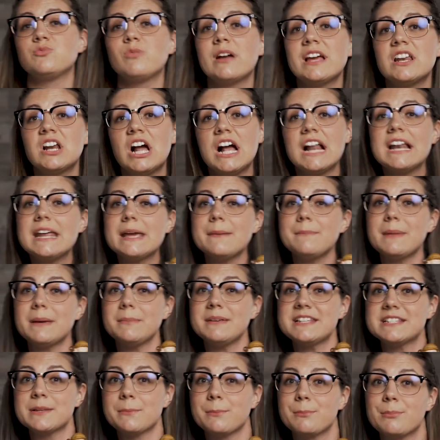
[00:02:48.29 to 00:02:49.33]
red on it, maybe
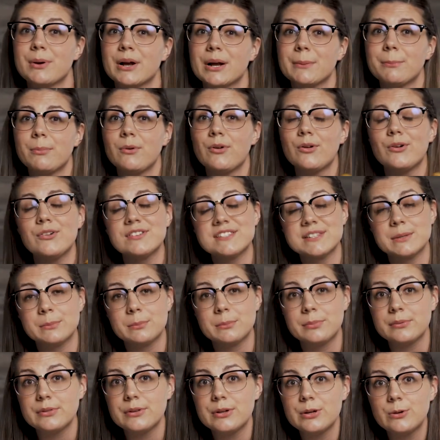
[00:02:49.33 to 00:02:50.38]
some purple, some
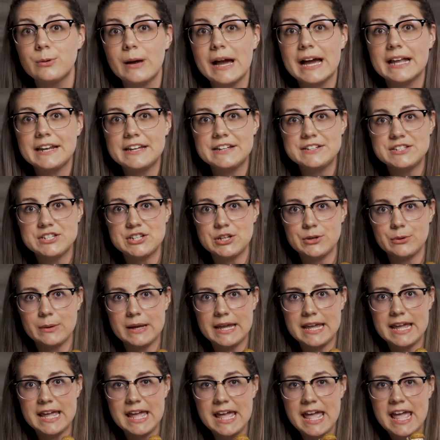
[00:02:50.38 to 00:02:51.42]
blue added to
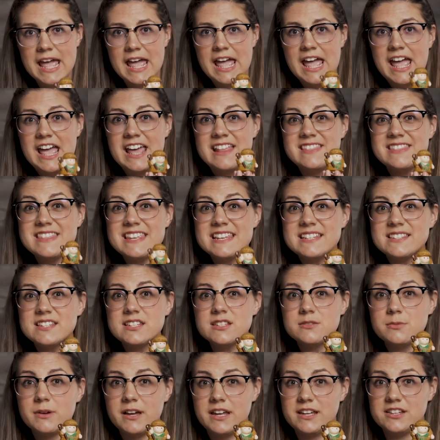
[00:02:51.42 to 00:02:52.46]
it. And this
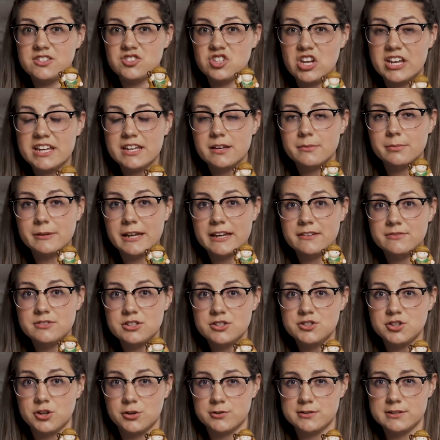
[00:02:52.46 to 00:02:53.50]
is what Jacob gave to
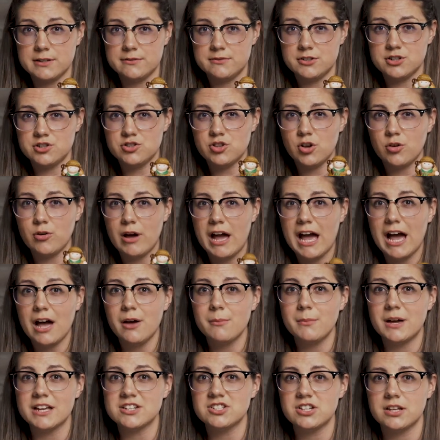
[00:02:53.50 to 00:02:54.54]
Joseph to show how
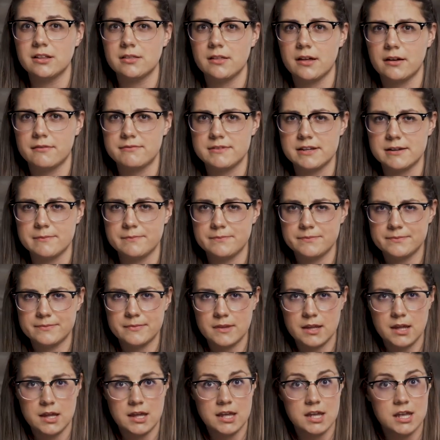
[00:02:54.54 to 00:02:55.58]
much he loved him.
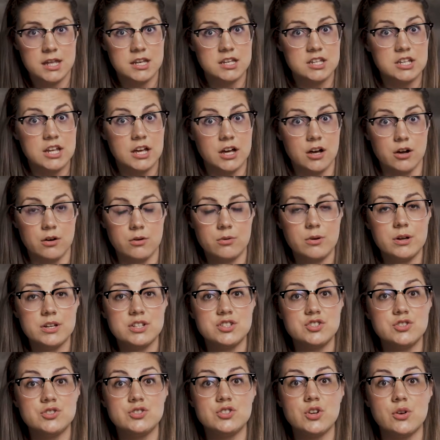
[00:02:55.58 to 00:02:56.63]
Now,
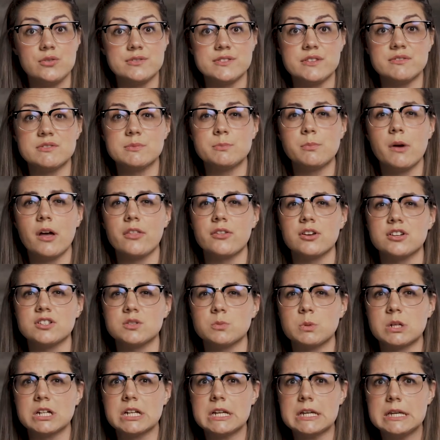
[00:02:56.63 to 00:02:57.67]
Joseph's brothers
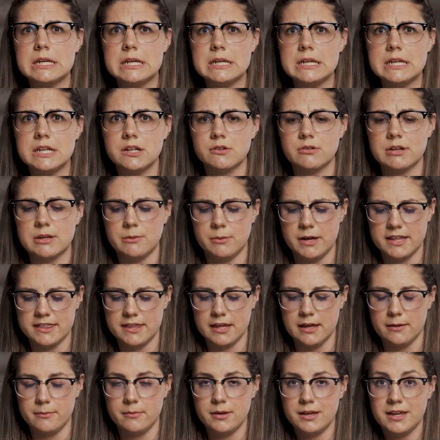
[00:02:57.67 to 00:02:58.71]
were angry with
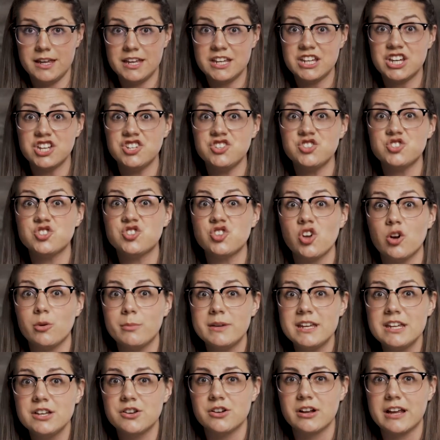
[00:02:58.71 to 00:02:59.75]
him. Can you show
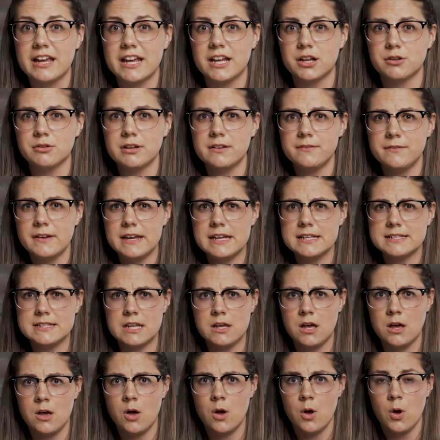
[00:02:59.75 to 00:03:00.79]
me your angry face?
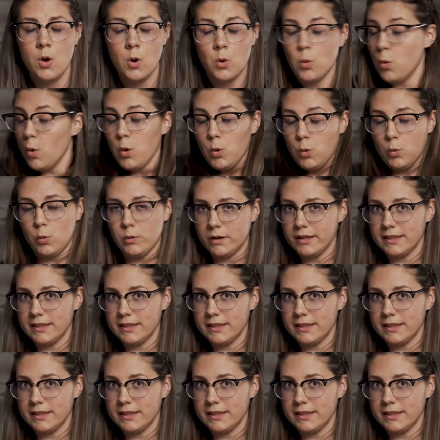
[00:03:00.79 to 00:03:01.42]
Ooh,